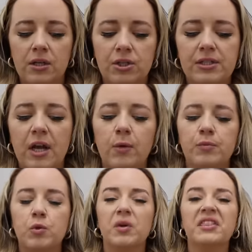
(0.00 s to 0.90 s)
just
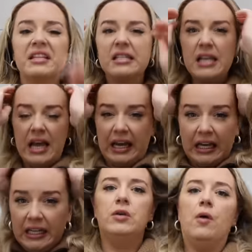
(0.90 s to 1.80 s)
helps with the
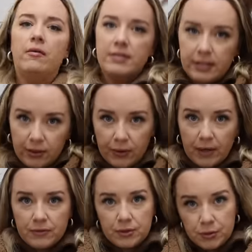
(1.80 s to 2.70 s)
slick. You obviously don't
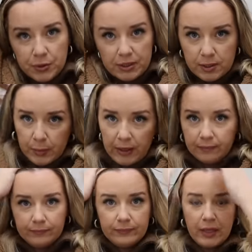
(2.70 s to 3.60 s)
have to do this, but
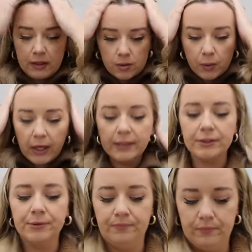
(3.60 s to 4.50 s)
that's what I
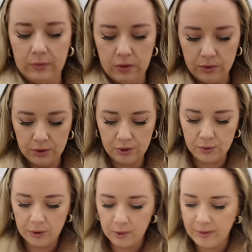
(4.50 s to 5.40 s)
do. So I just
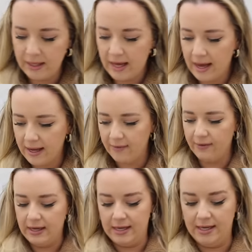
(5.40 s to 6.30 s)
do a little bit of that
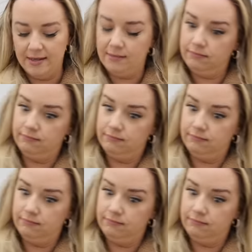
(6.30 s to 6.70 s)
and then